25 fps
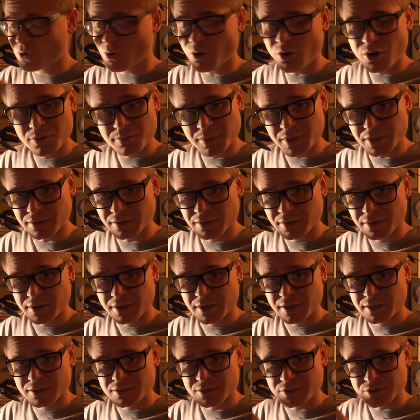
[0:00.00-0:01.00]
carbon
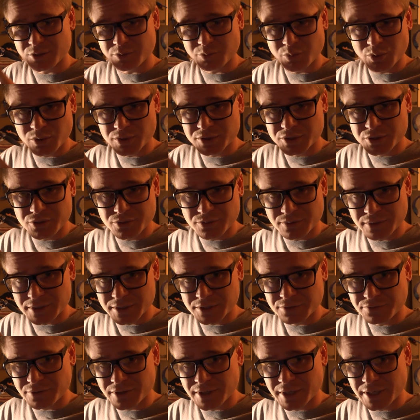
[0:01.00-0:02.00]
to support you in
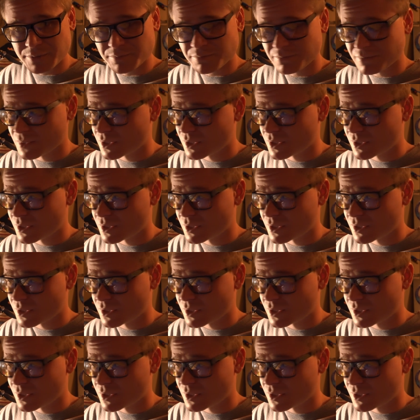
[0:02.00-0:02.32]
this frame